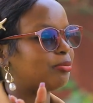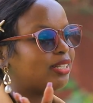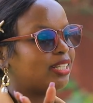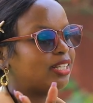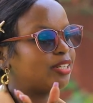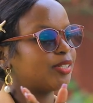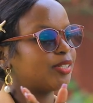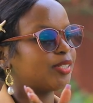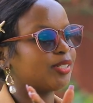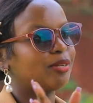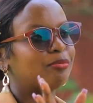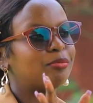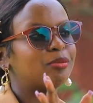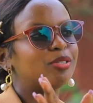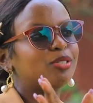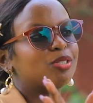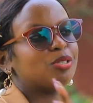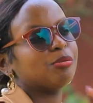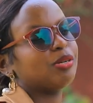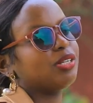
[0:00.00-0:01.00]
but then also I'm
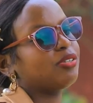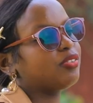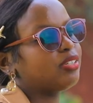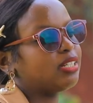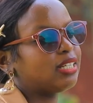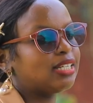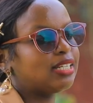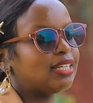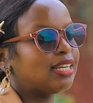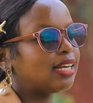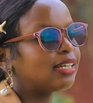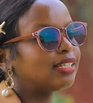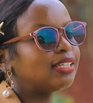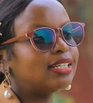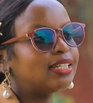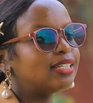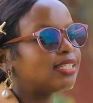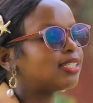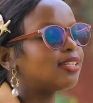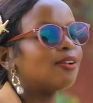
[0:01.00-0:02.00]
not so much for the
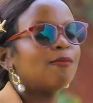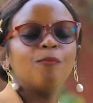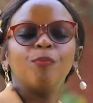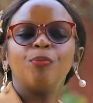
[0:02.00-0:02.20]
darkness.